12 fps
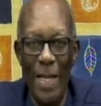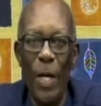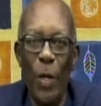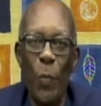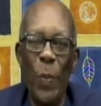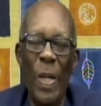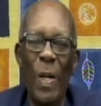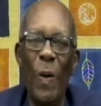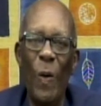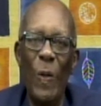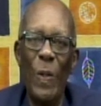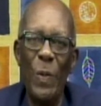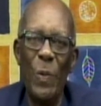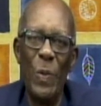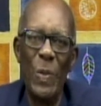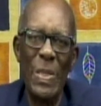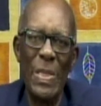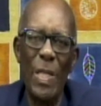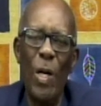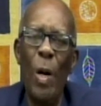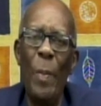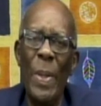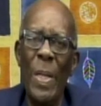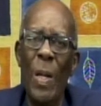We call those
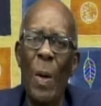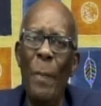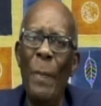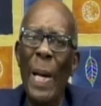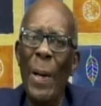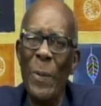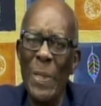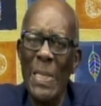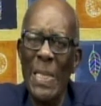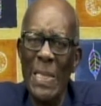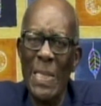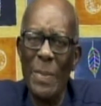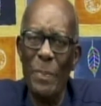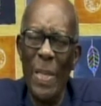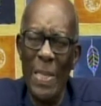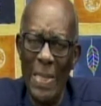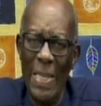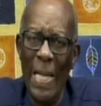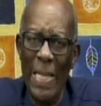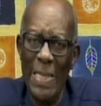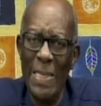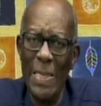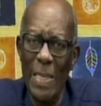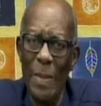common law marriages, but
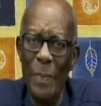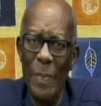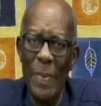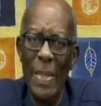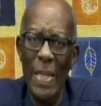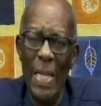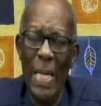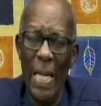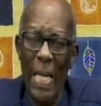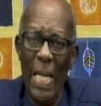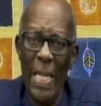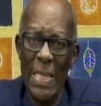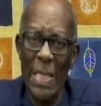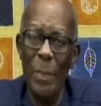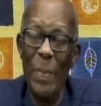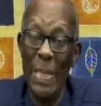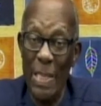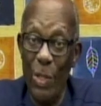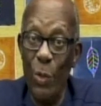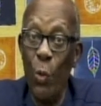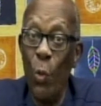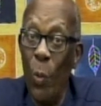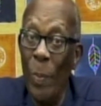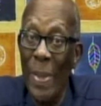that term is a
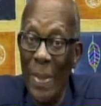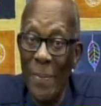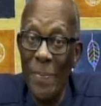misnomer